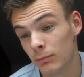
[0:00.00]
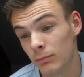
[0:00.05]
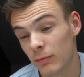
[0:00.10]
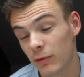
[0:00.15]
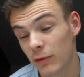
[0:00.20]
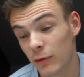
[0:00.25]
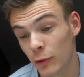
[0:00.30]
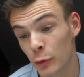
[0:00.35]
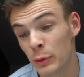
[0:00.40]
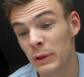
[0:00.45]

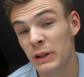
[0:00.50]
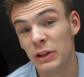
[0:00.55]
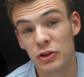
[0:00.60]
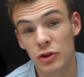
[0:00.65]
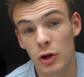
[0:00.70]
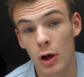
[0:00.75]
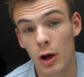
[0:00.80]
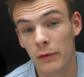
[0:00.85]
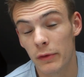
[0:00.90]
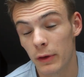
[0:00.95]
fruity
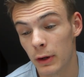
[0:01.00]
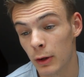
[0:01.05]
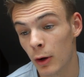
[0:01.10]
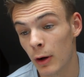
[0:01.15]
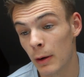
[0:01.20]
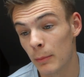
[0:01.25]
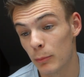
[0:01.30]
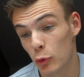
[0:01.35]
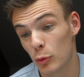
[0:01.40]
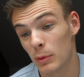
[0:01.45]
shirt of the
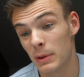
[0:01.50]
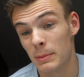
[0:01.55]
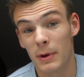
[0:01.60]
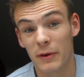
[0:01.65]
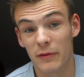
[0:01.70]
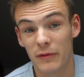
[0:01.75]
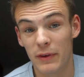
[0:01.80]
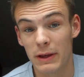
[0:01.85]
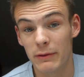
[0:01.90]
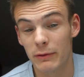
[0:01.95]
lot. Probably my
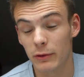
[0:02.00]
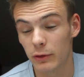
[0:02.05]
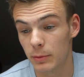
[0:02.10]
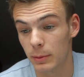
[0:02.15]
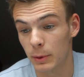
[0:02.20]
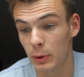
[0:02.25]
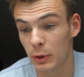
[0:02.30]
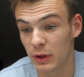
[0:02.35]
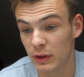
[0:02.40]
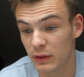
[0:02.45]
favourite, to
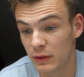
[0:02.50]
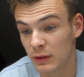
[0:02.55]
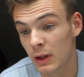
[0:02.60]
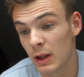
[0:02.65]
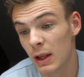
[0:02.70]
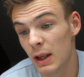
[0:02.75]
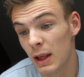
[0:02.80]
be honest.